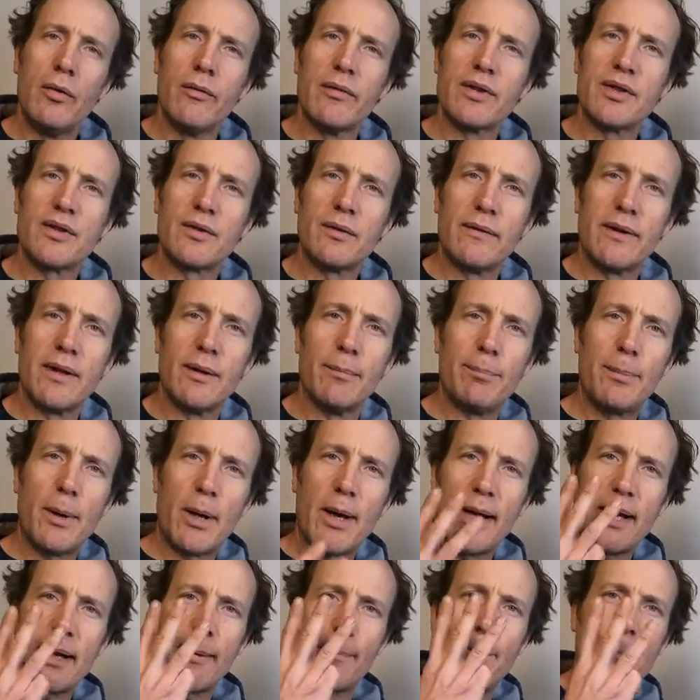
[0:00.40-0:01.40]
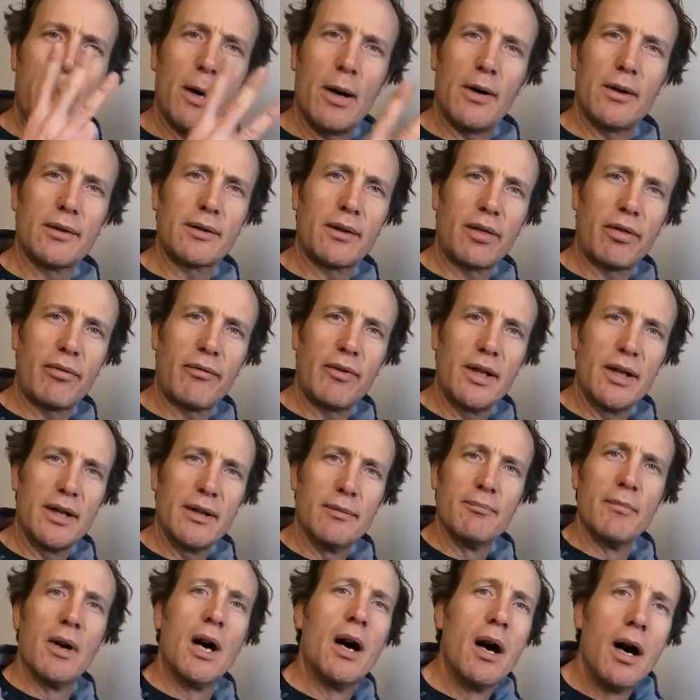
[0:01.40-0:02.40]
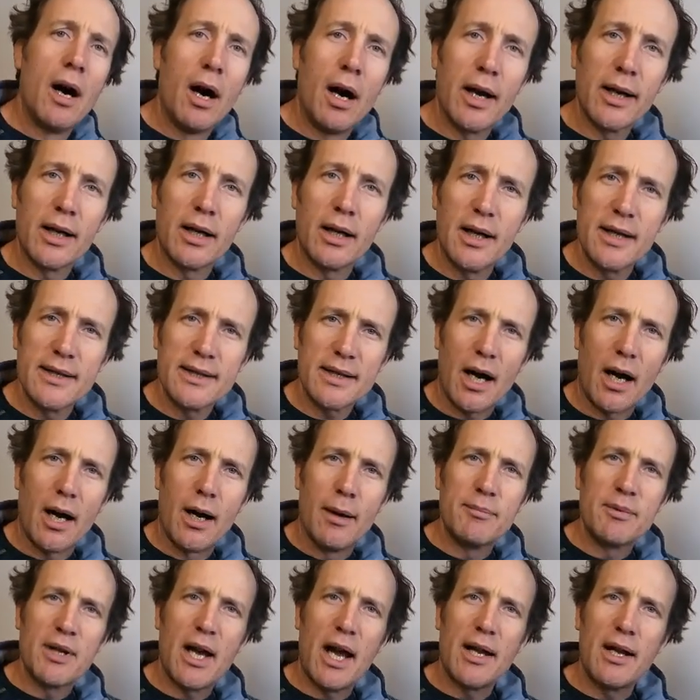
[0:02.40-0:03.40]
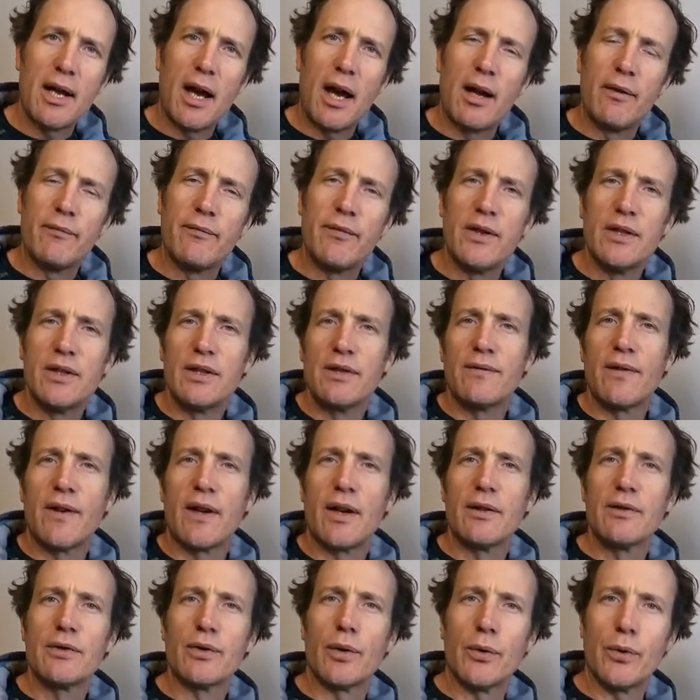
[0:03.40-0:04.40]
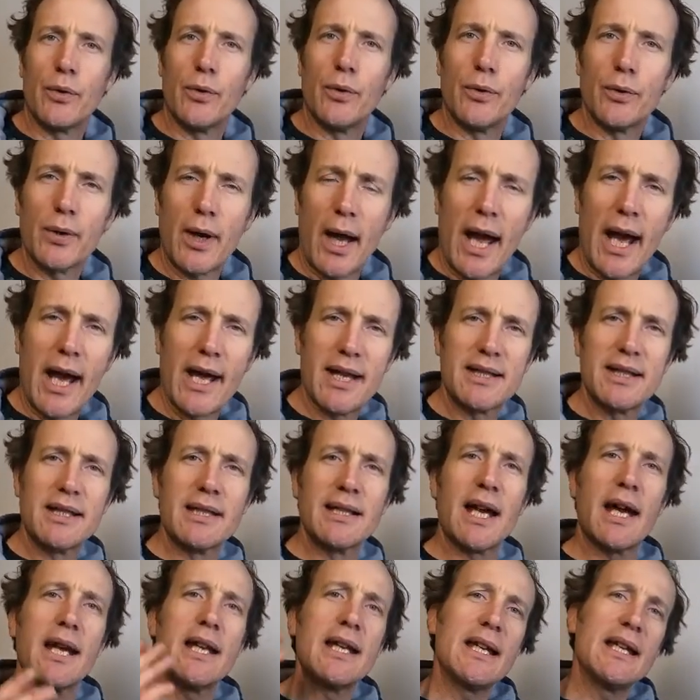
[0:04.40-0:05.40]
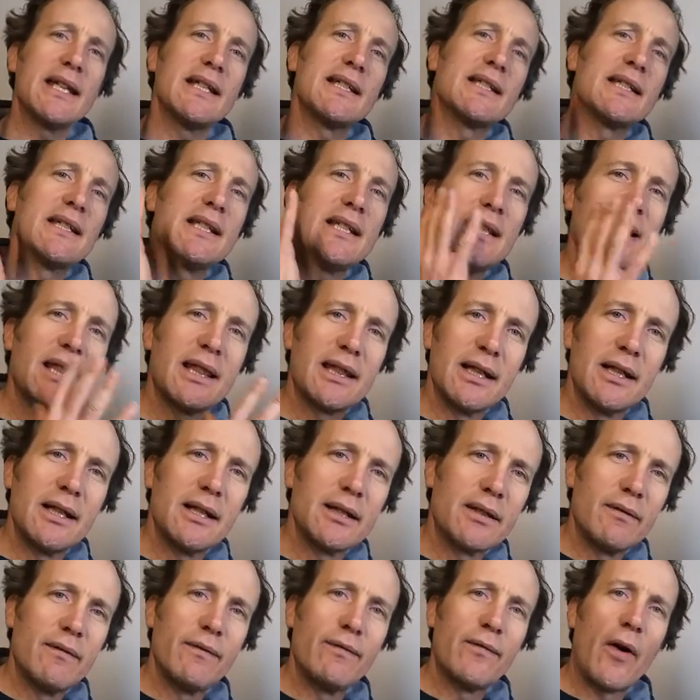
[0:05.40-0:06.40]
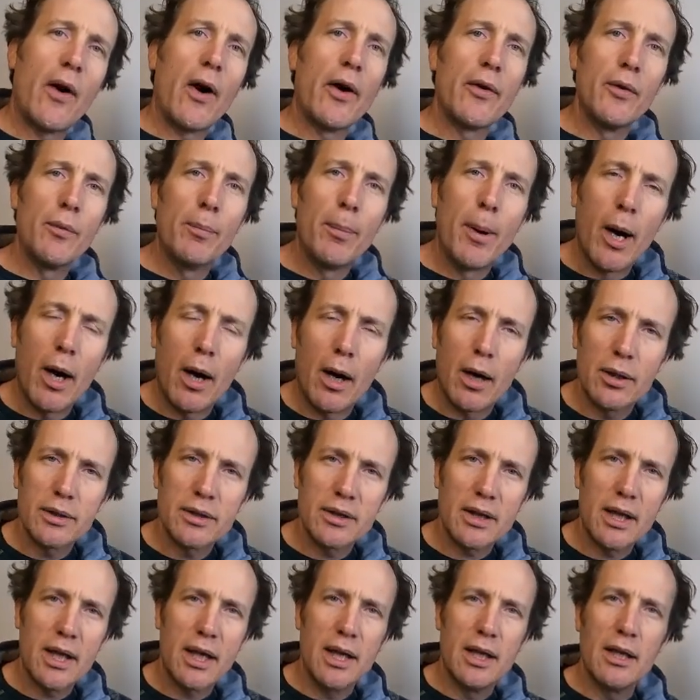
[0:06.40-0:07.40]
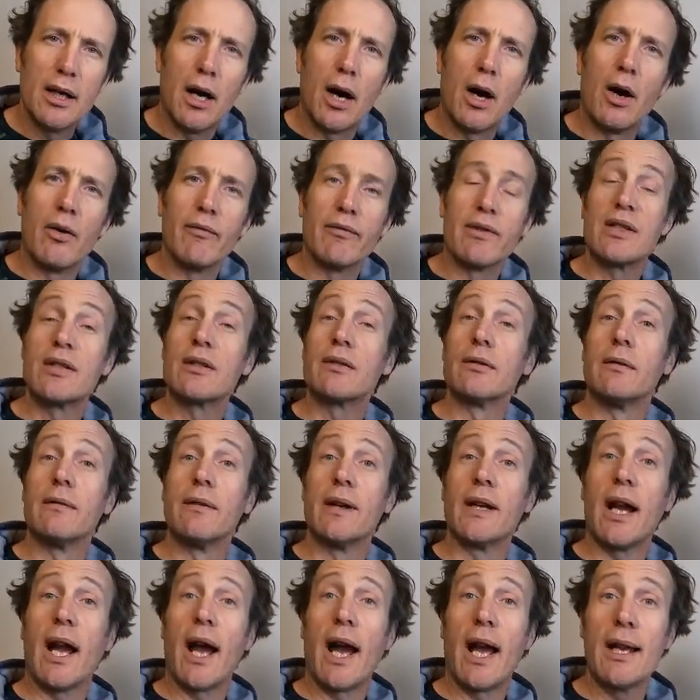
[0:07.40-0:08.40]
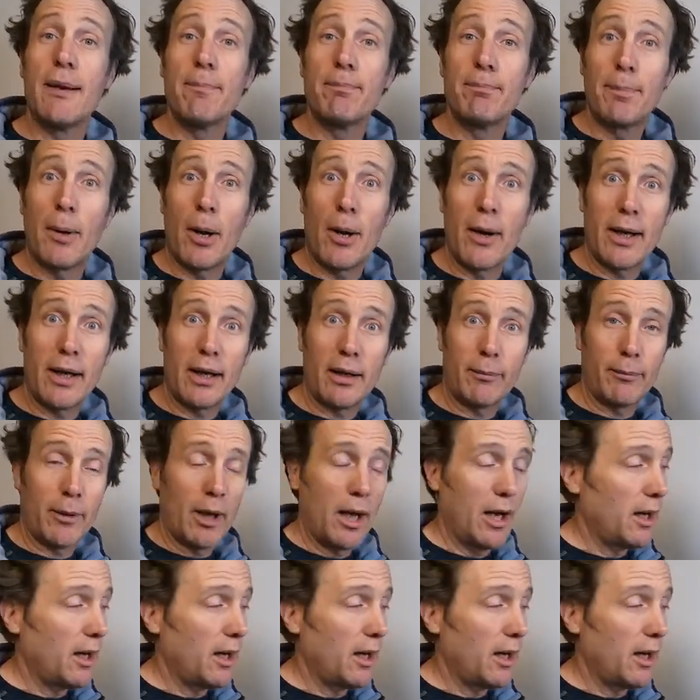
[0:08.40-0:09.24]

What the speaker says: Restoring a Bike Part 3. Hi guys, I'm Dan at vintagevelo.org and today is the third and final part in our Restoring a Bike